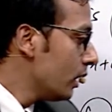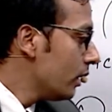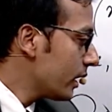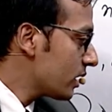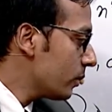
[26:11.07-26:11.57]

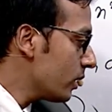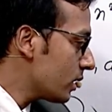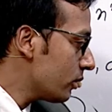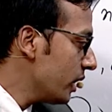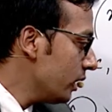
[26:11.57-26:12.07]
x plus
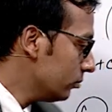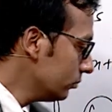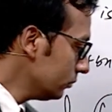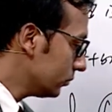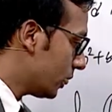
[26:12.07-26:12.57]
3,
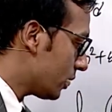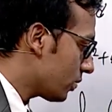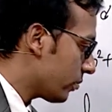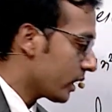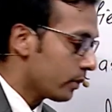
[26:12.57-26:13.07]
this
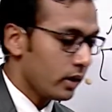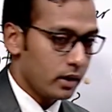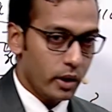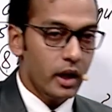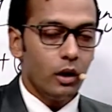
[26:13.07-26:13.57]
also x plus
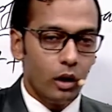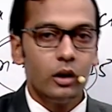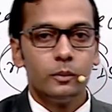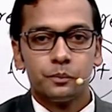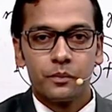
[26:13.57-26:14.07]
3, or
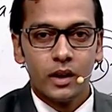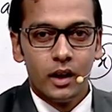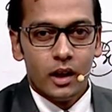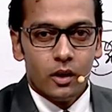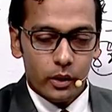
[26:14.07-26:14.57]

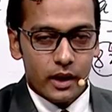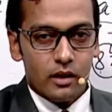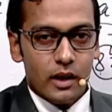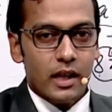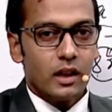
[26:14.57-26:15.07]
we can
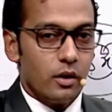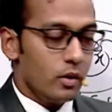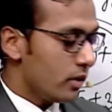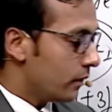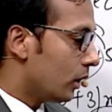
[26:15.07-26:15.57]
direct use
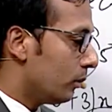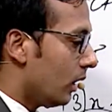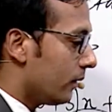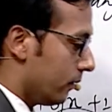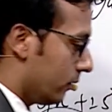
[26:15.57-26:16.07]
formula of